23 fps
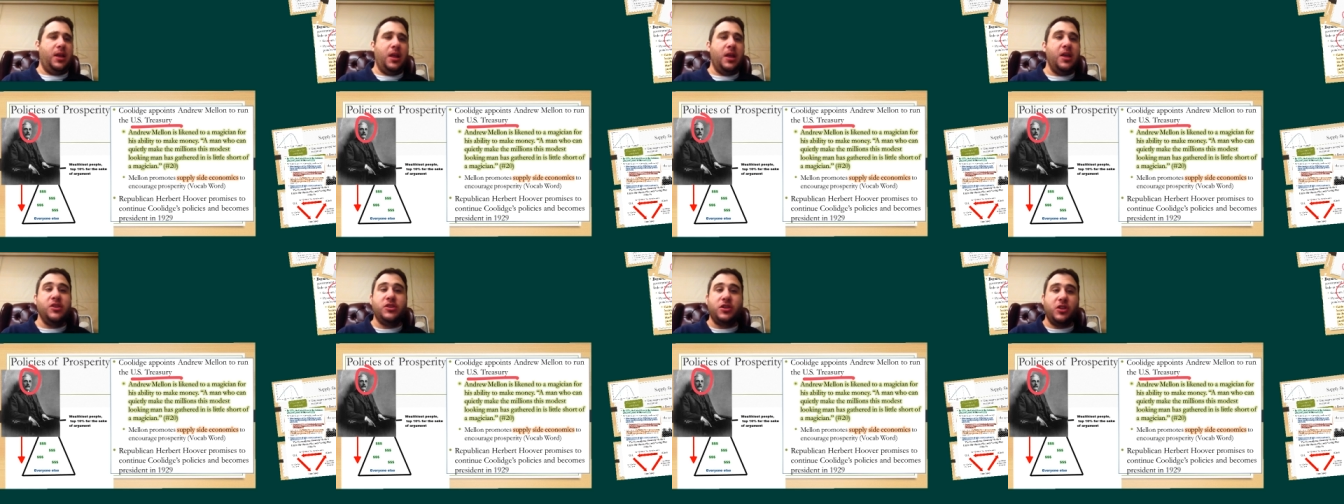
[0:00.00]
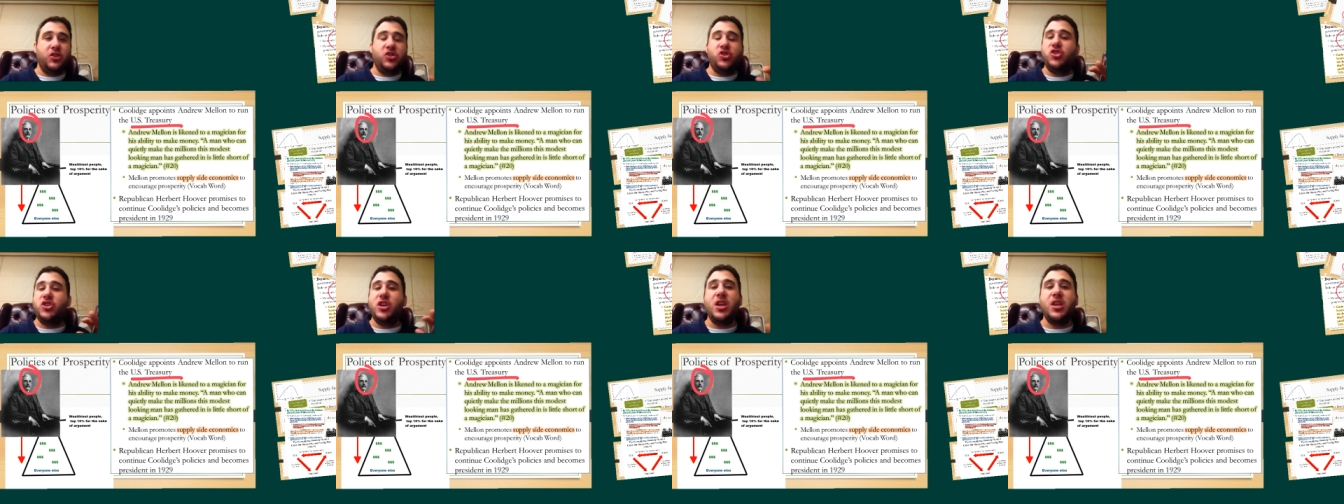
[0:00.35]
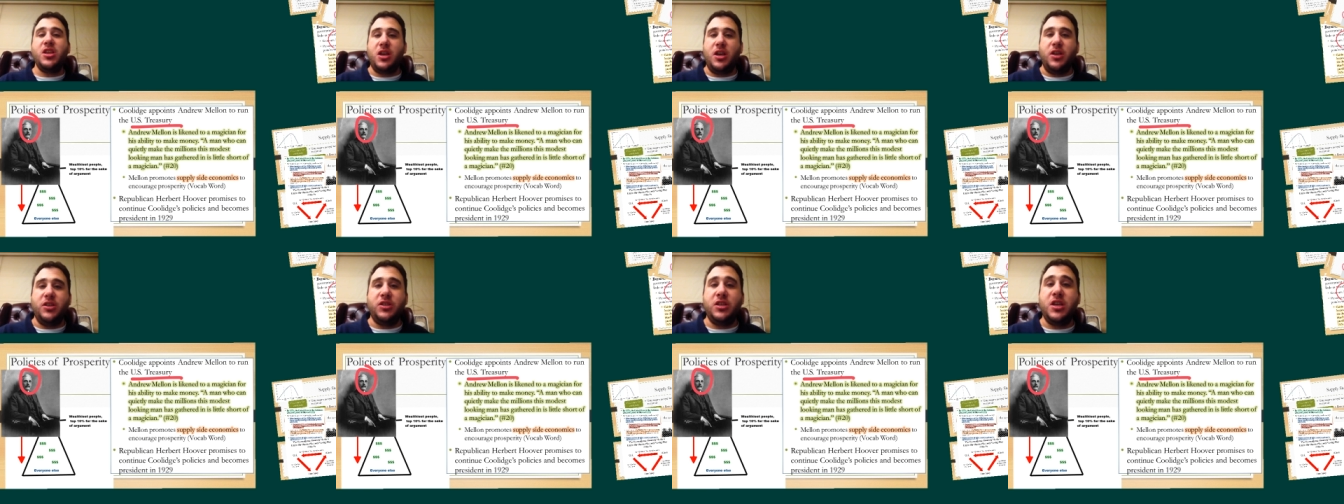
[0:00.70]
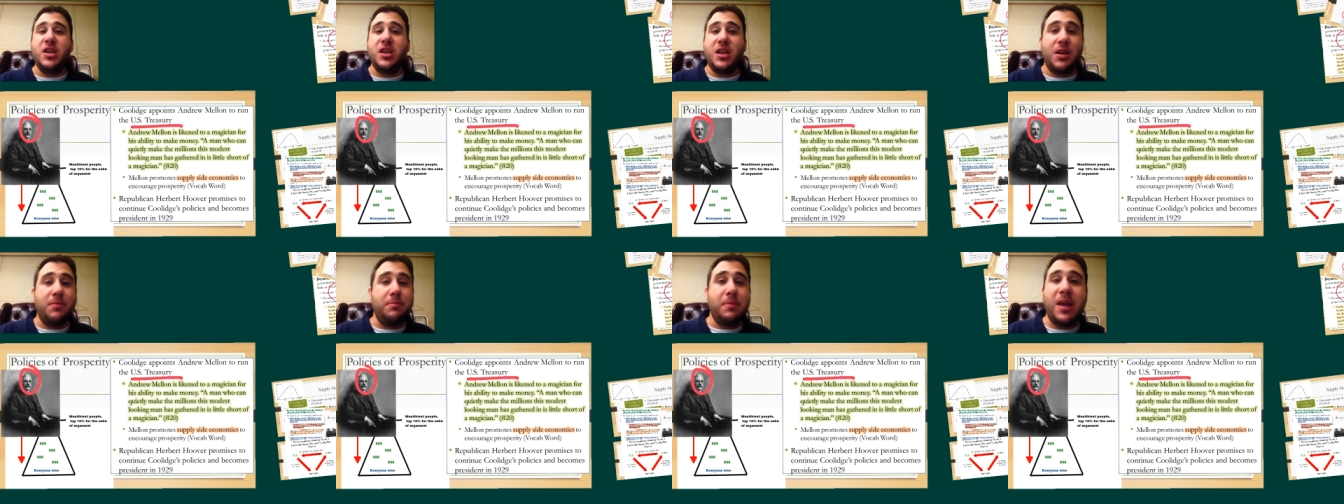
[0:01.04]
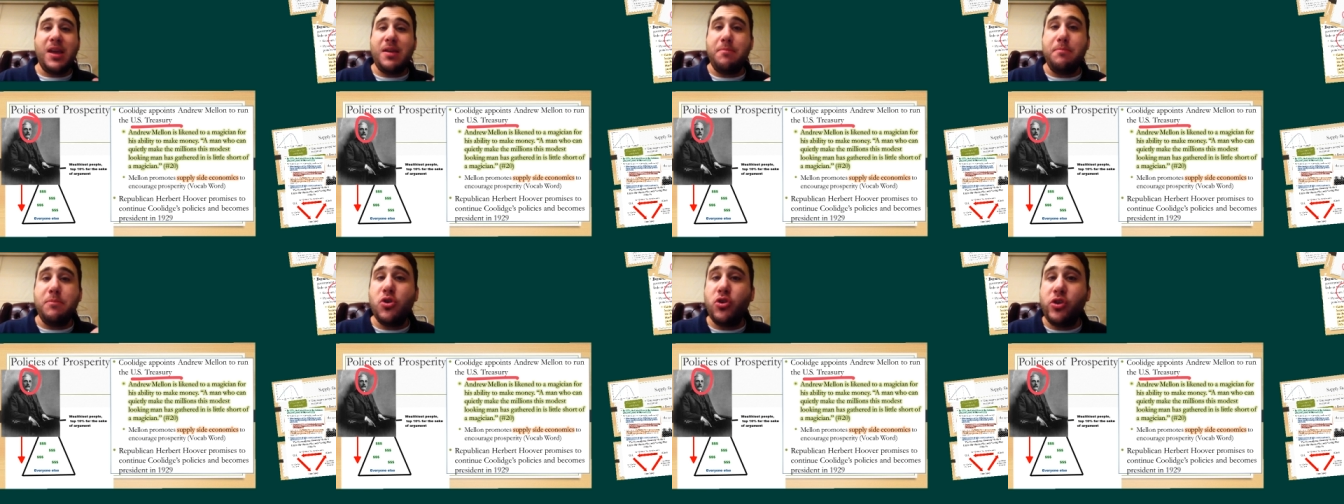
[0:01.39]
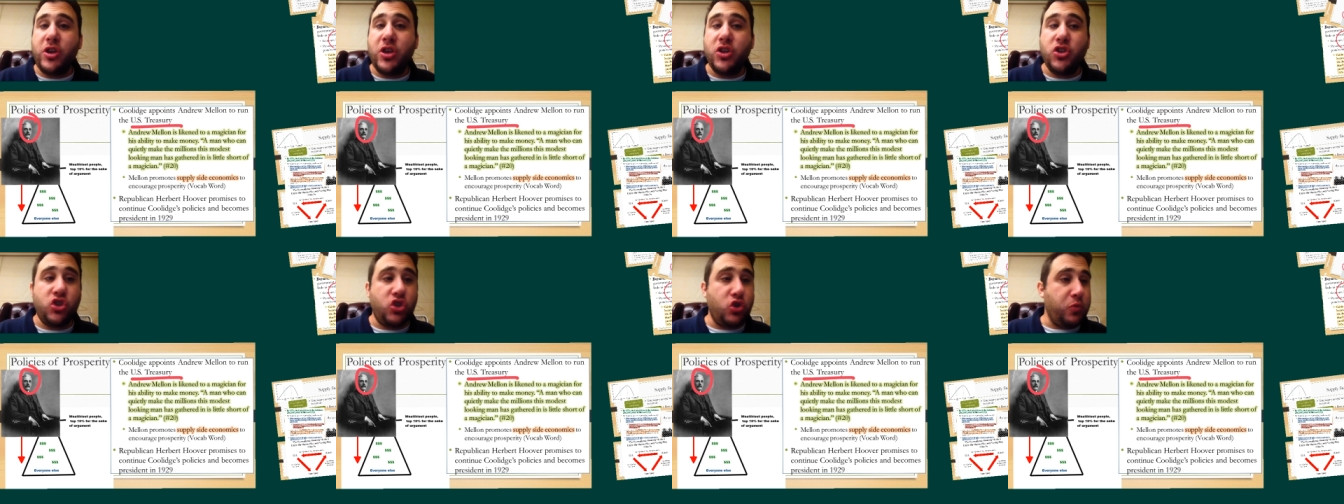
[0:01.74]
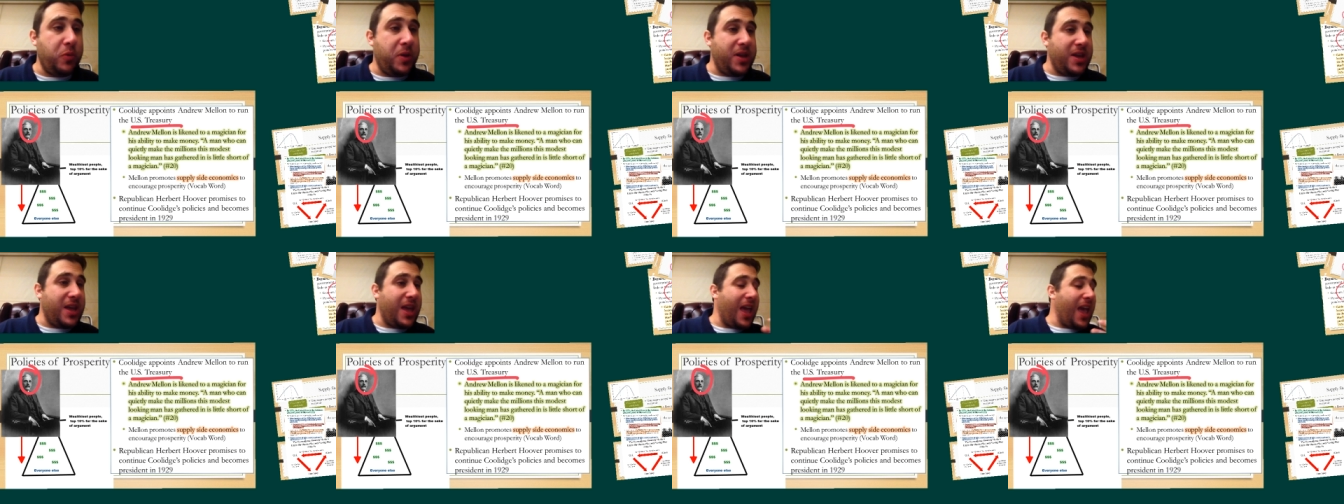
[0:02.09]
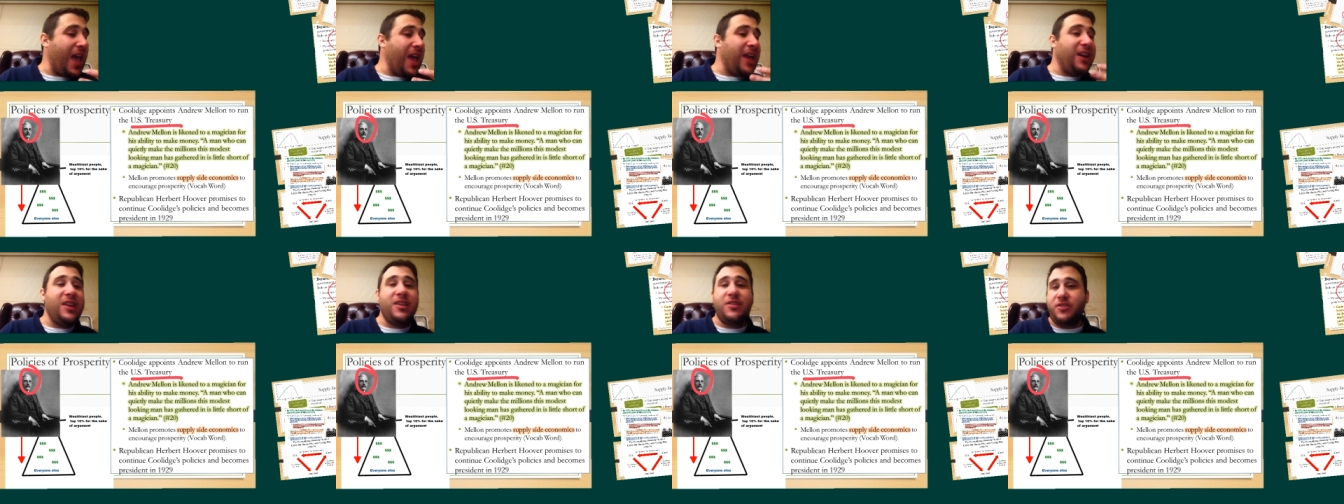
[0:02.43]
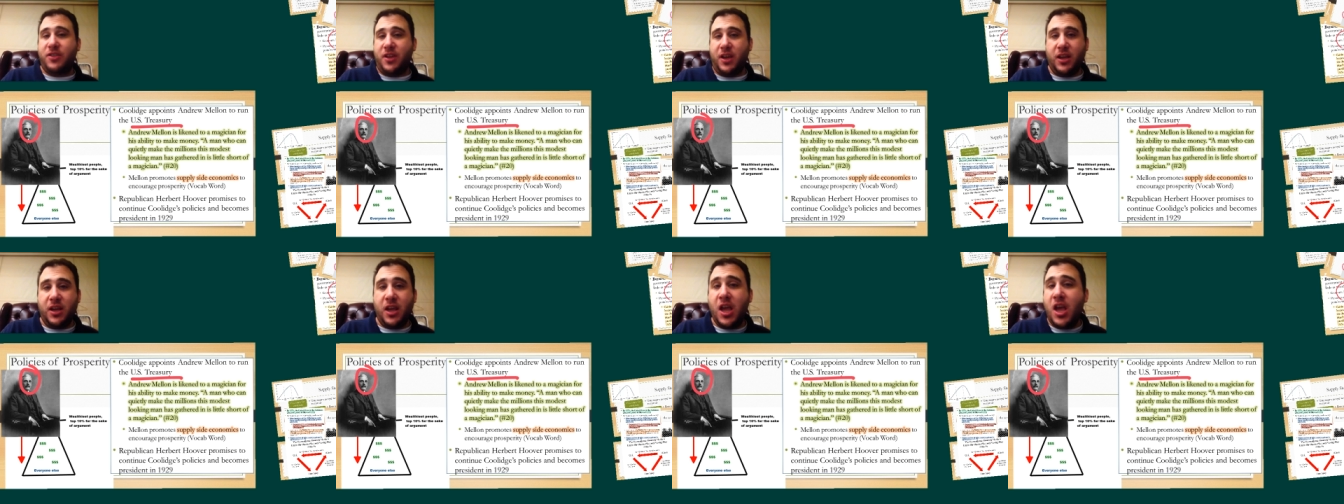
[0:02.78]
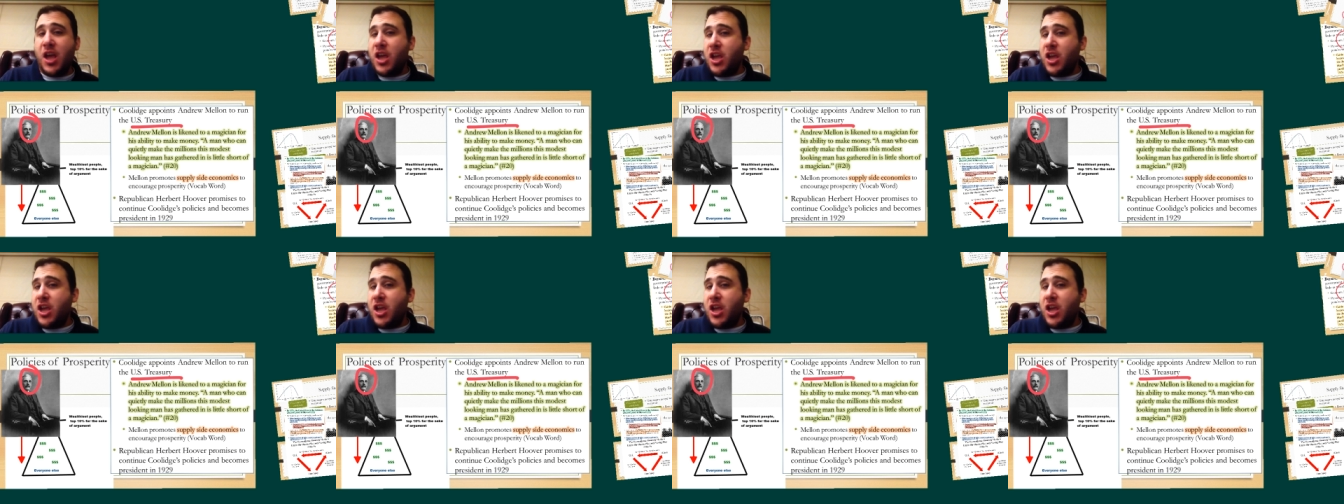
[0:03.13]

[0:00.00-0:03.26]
He's a genius. He can make millions doing anything.